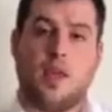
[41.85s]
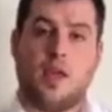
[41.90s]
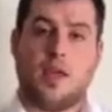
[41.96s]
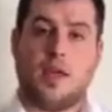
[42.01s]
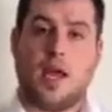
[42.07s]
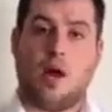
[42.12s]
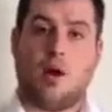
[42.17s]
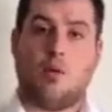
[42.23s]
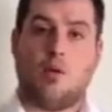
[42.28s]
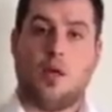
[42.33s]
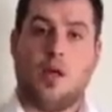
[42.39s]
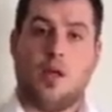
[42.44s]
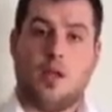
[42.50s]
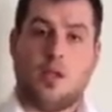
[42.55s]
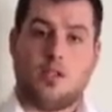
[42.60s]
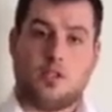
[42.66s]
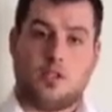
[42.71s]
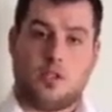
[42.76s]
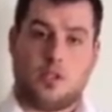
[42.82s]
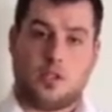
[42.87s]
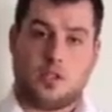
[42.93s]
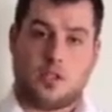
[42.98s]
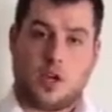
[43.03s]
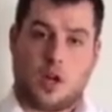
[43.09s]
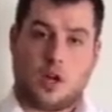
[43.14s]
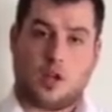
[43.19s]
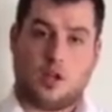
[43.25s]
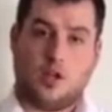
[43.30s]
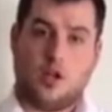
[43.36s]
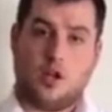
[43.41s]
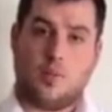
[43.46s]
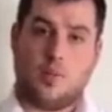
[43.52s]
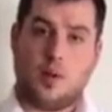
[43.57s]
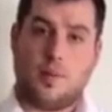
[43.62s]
Now, to talk a little bit